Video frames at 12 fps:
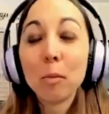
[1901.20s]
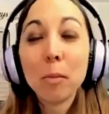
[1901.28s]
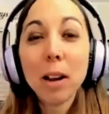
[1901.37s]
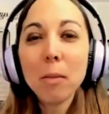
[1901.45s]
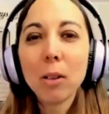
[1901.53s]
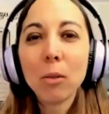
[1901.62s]
but
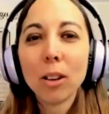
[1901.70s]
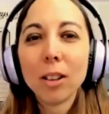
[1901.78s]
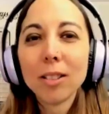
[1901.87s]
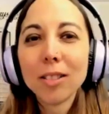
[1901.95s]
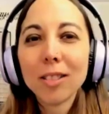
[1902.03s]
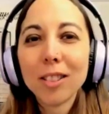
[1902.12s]
maybe it
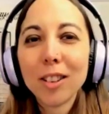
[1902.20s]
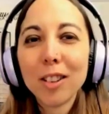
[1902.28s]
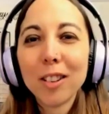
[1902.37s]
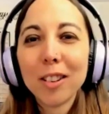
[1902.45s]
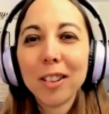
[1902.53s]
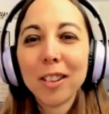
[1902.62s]
was.
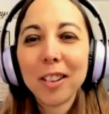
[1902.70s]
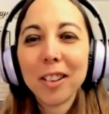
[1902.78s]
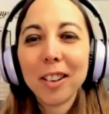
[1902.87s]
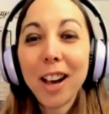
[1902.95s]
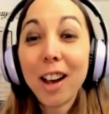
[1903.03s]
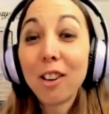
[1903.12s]

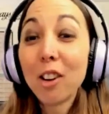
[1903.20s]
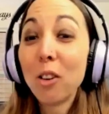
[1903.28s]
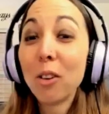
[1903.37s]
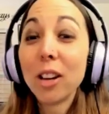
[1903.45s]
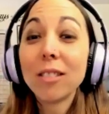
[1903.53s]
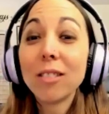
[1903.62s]
I don't
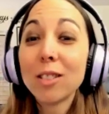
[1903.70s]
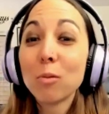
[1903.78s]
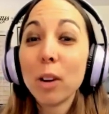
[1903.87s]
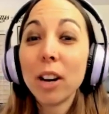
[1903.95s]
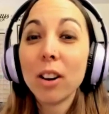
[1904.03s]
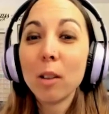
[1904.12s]
know. It was
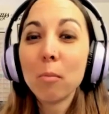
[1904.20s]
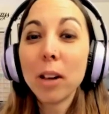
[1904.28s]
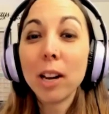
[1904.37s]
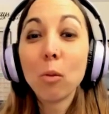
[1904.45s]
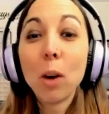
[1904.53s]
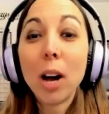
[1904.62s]
weird. I'm
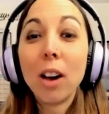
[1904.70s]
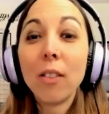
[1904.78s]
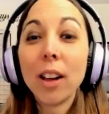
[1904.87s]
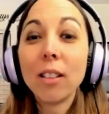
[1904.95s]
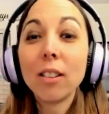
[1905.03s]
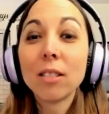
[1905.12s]
like, wow,
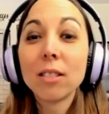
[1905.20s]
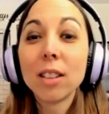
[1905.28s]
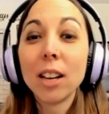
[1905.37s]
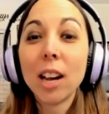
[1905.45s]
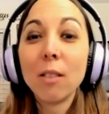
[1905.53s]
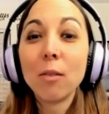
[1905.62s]
that looks
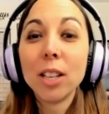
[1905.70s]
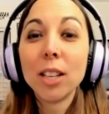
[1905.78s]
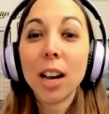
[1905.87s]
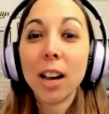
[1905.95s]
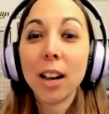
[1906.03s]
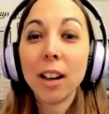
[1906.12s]
like I would
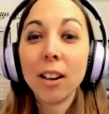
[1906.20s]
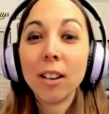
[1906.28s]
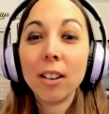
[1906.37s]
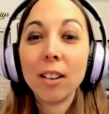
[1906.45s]
die.